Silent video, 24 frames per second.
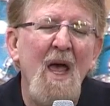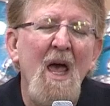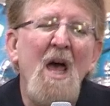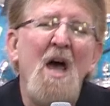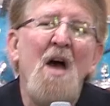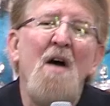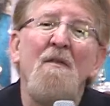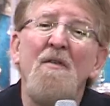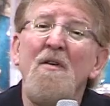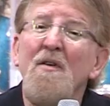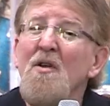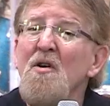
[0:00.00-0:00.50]

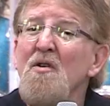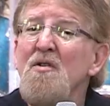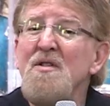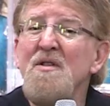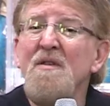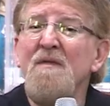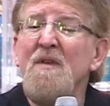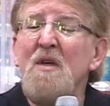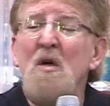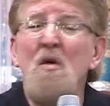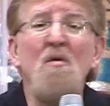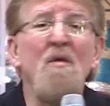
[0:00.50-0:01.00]
For those of
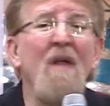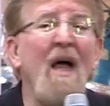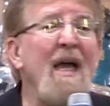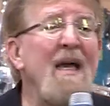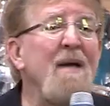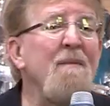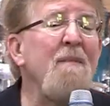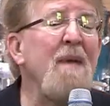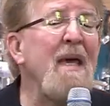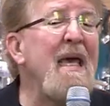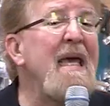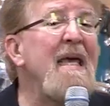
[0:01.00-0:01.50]
you like
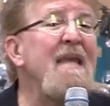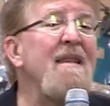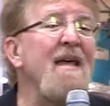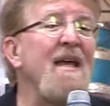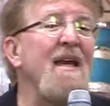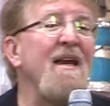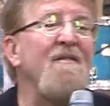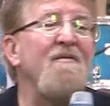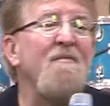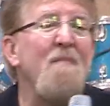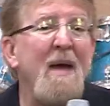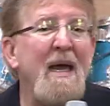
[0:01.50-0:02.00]
me that
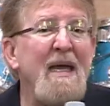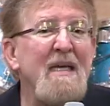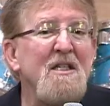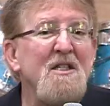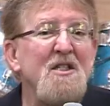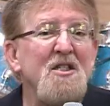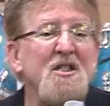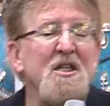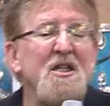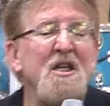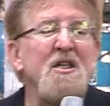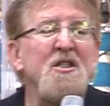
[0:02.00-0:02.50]
have made
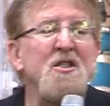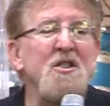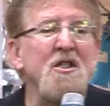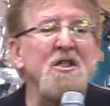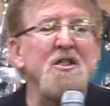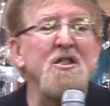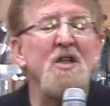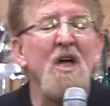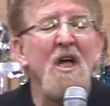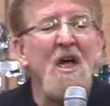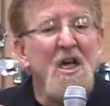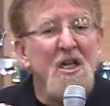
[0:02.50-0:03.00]
decisions
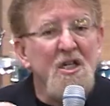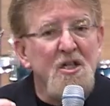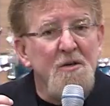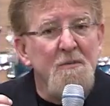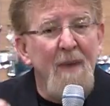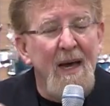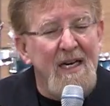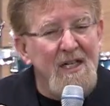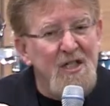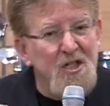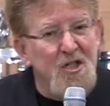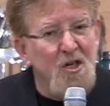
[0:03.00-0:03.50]
to
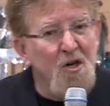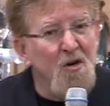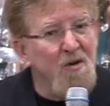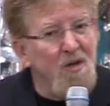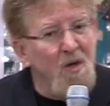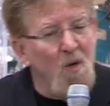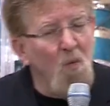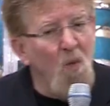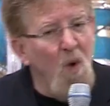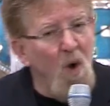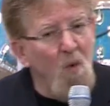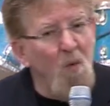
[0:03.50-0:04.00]
make sure that
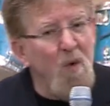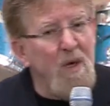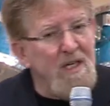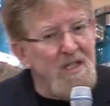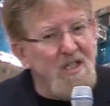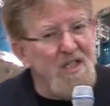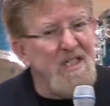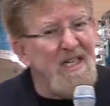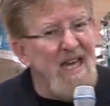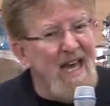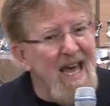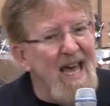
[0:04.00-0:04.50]
what we
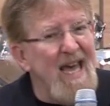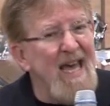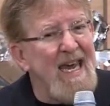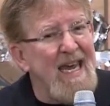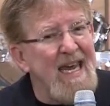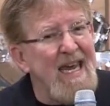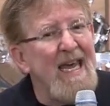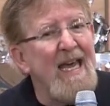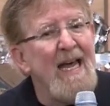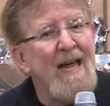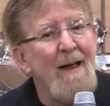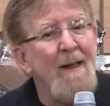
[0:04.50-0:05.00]
say
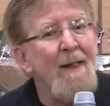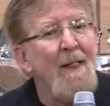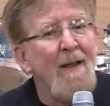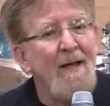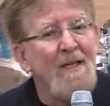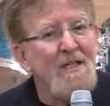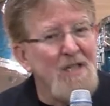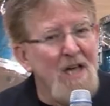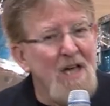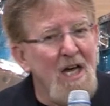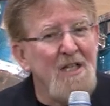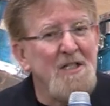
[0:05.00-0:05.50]

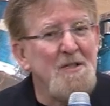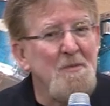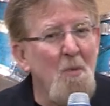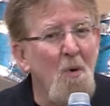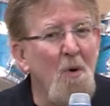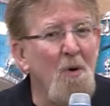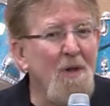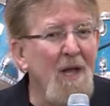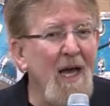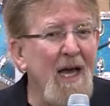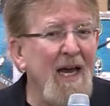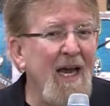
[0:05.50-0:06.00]
sounds more
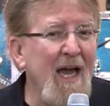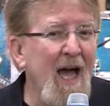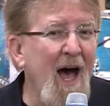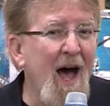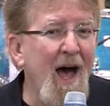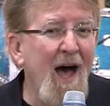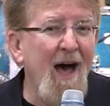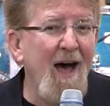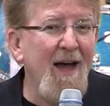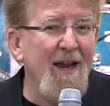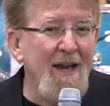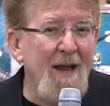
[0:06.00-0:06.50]
like
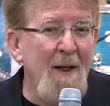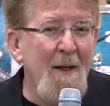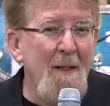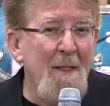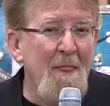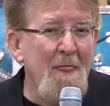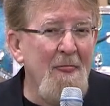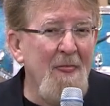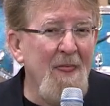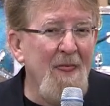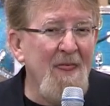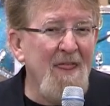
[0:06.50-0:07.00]
God
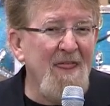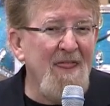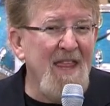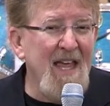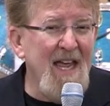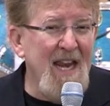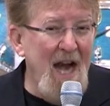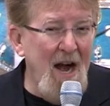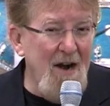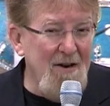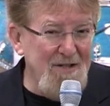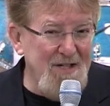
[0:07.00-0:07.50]
than
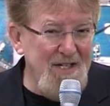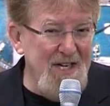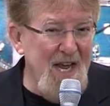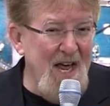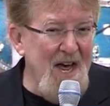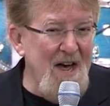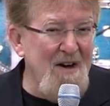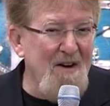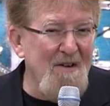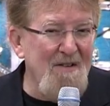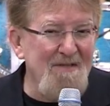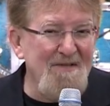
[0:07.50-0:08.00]

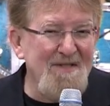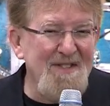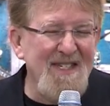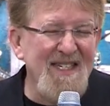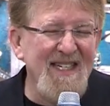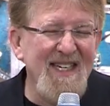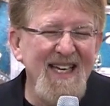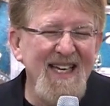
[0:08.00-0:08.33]
ourselves.